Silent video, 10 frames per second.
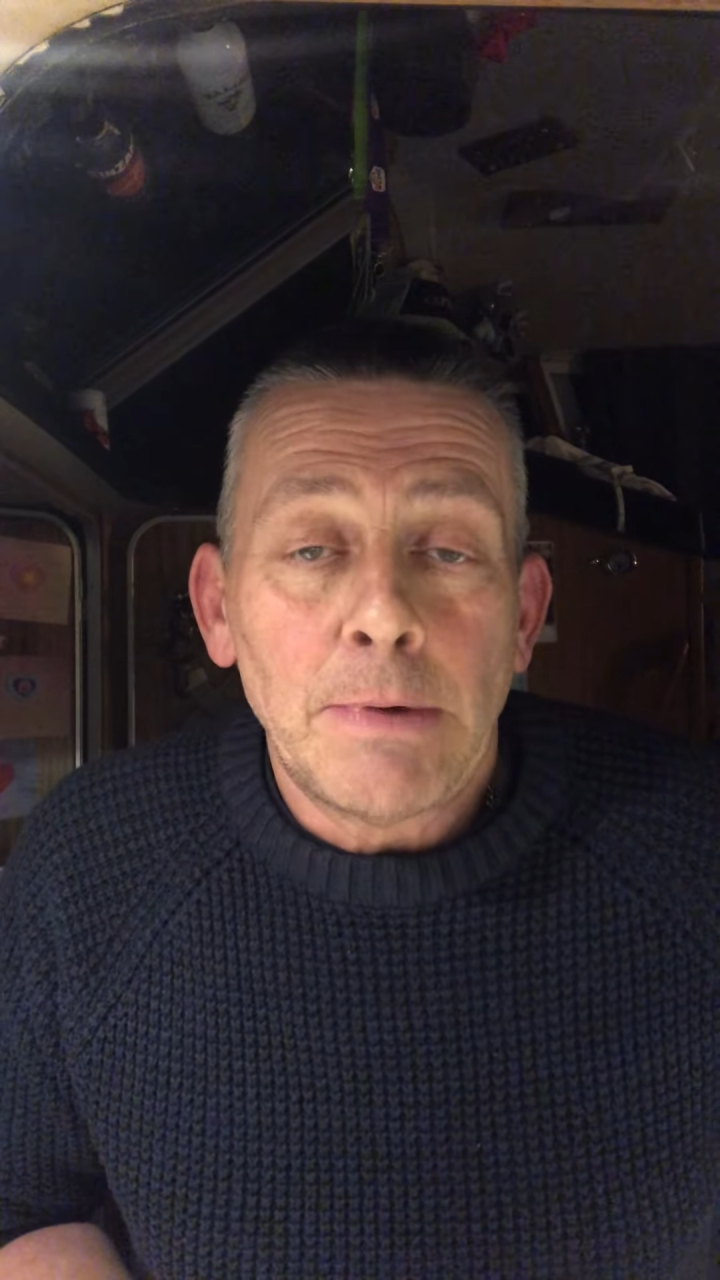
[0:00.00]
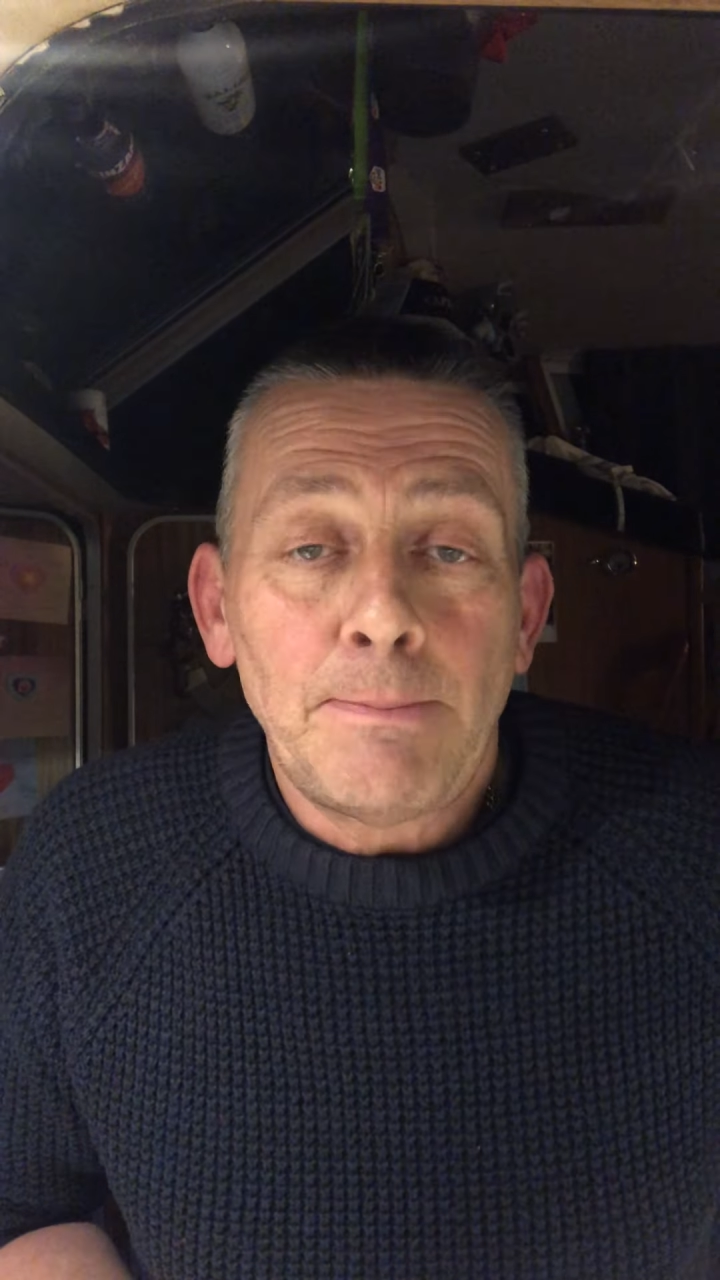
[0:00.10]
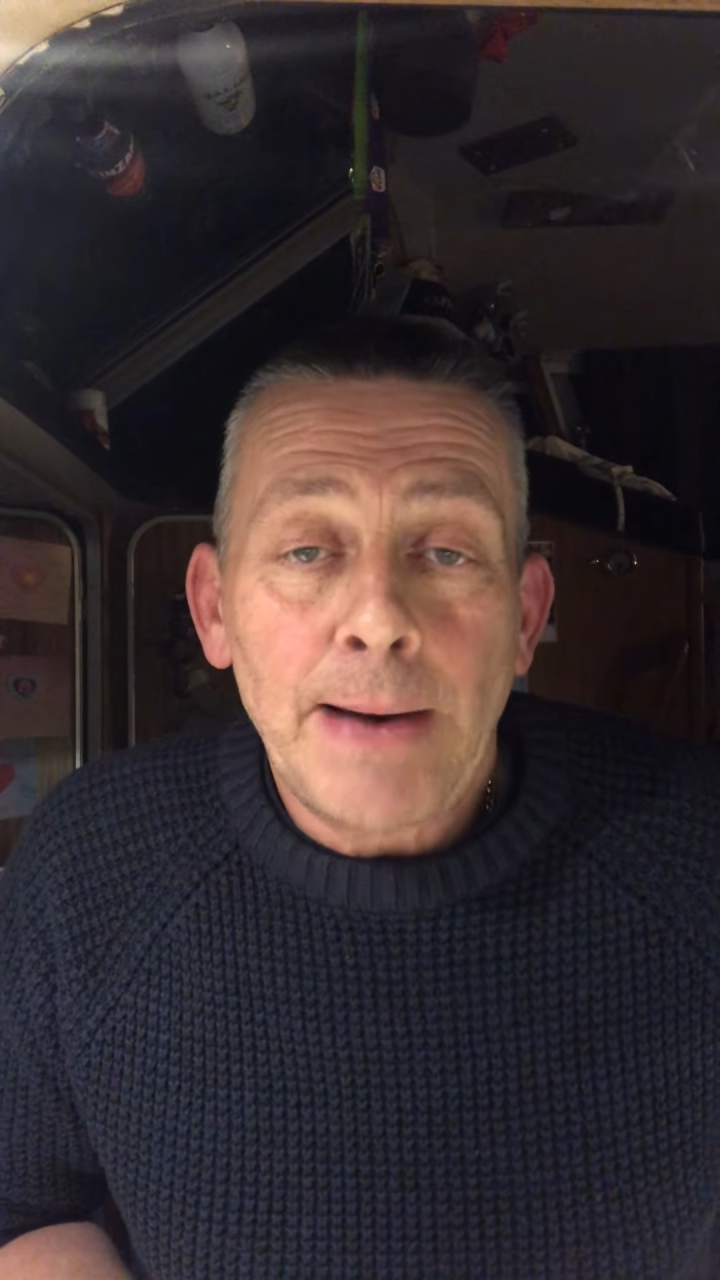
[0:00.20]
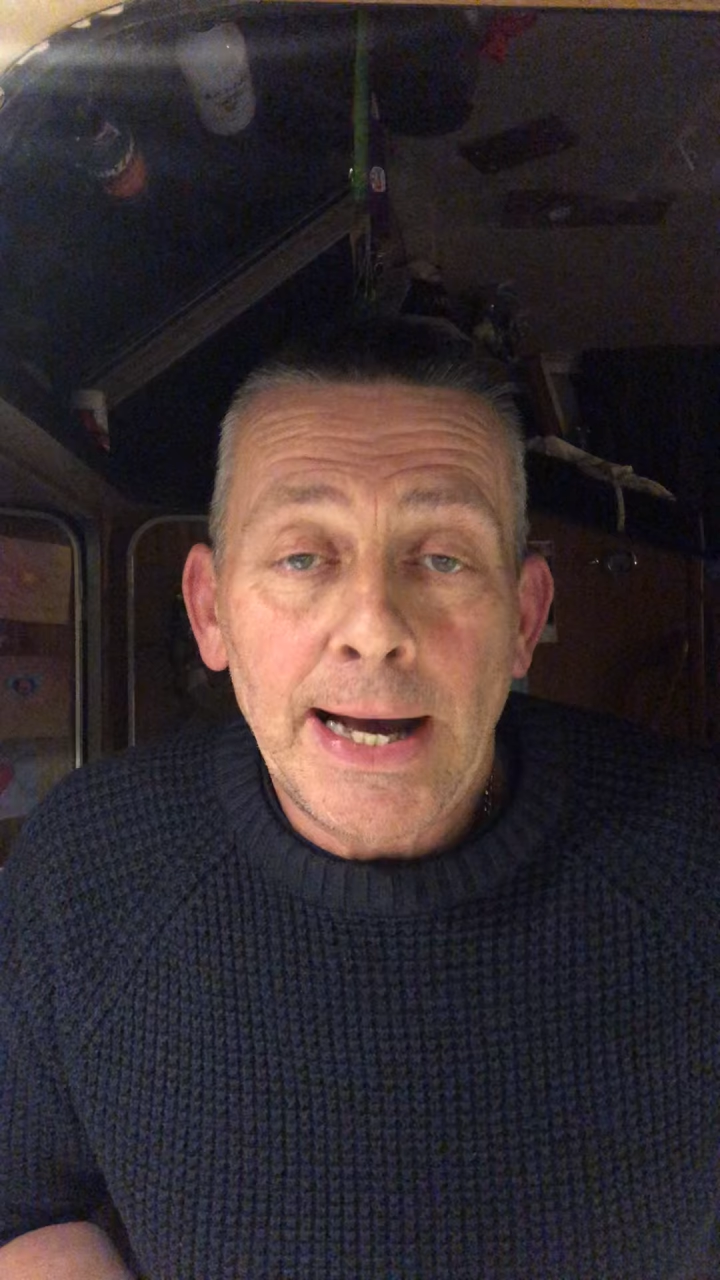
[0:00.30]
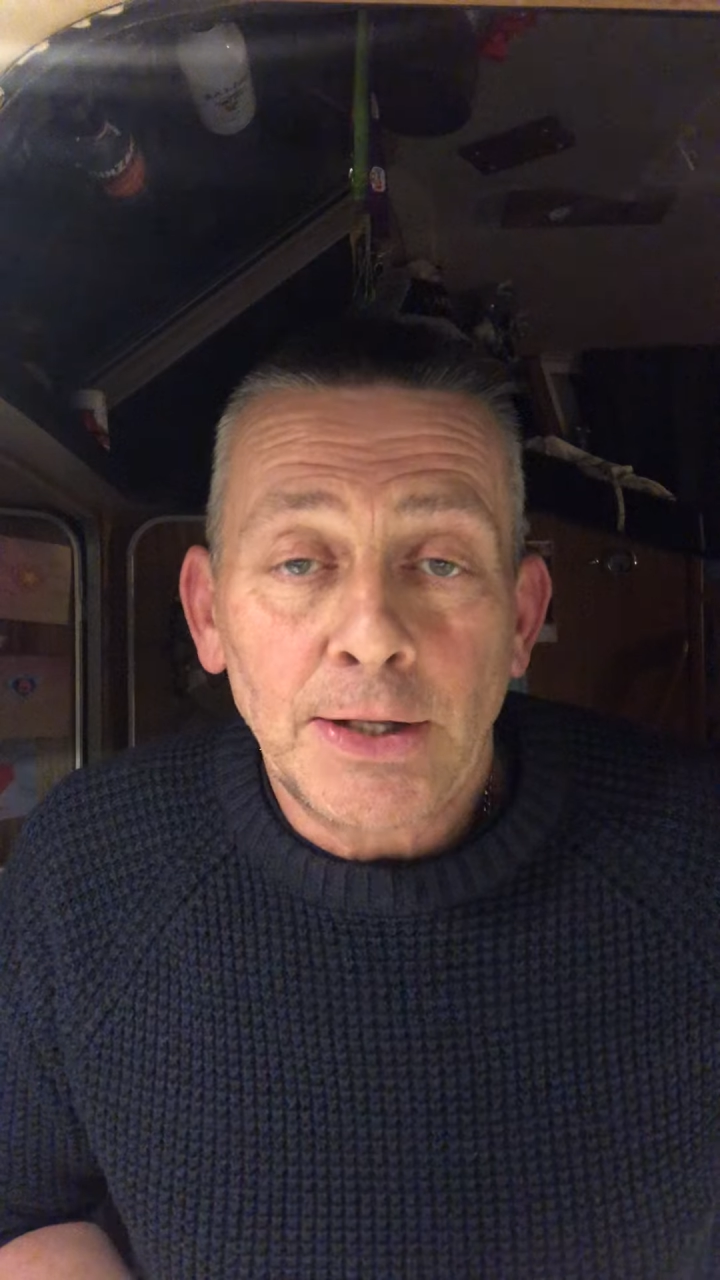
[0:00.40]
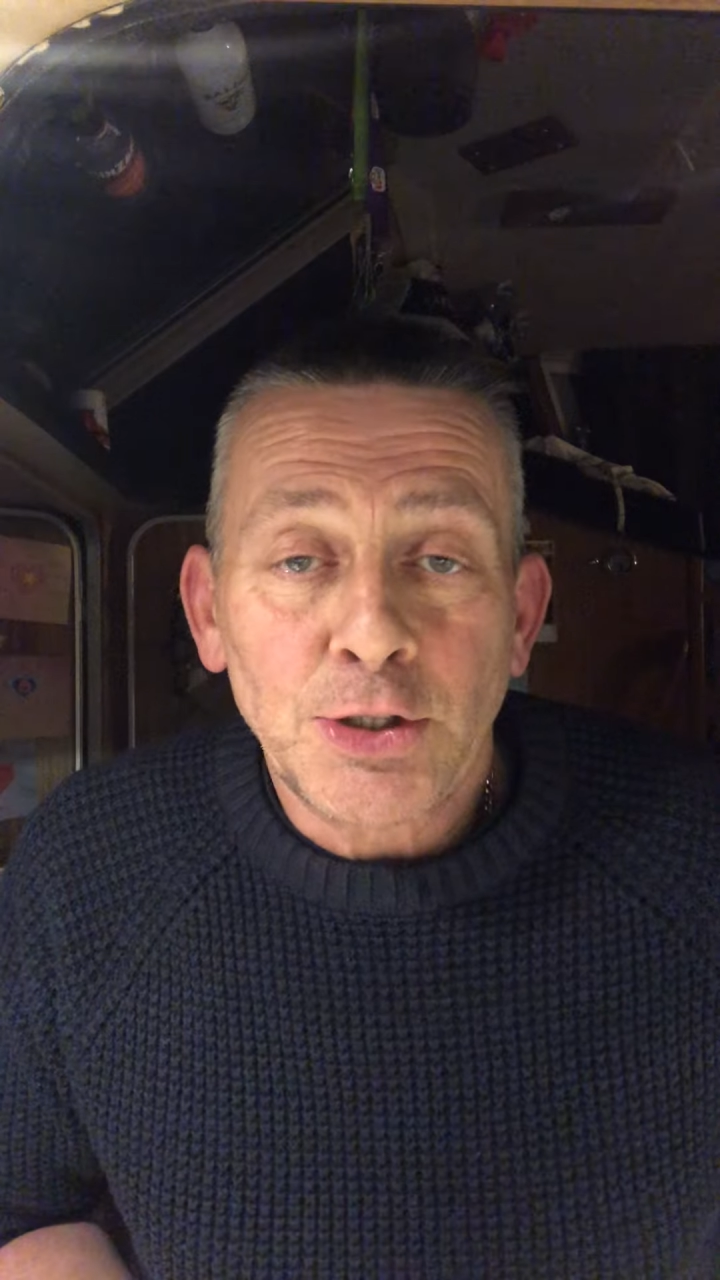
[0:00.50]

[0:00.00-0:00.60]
about